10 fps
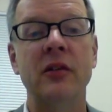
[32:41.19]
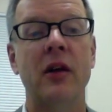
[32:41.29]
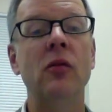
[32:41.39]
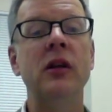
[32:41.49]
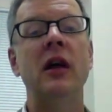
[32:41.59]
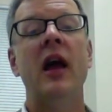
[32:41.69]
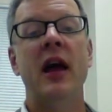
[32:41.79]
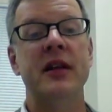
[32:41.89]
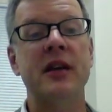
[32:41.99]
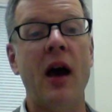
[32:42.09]
not only
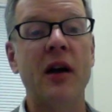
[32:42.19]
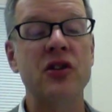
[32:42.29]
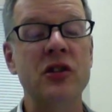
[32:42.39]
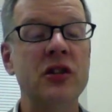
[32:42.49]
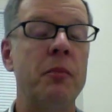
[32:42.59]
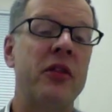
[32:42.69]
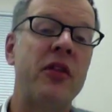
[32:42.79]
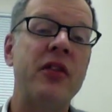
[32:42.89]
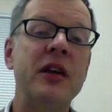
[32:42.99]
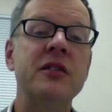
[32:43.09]
its actions, but the
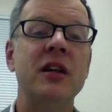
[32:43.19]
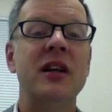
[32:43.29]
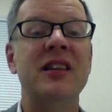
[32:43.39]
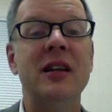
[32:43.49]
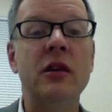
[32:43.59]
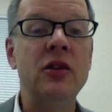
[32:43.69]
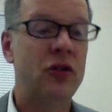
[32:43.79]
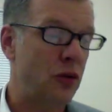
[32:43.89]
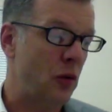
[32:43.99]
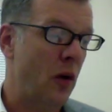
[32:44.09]
things that it didn't
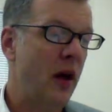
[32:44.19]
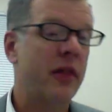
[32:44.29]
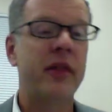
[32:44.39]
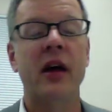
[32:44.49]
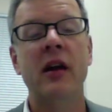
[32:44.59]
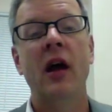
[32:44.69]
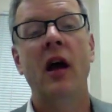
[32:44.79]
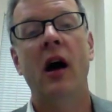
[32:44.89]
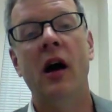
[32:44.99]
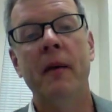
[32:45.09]
do that
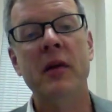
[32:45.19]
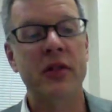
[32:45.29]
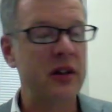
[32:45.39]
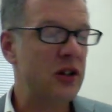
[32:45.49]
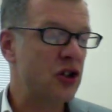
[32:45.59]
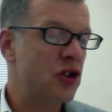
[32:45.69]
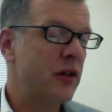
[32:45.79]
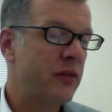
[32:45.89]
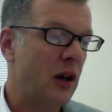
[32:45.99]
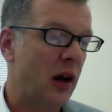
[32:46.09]
it thinks it should
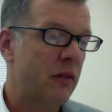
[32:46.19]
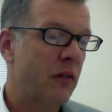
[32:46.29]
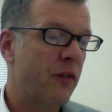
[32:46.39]
have done.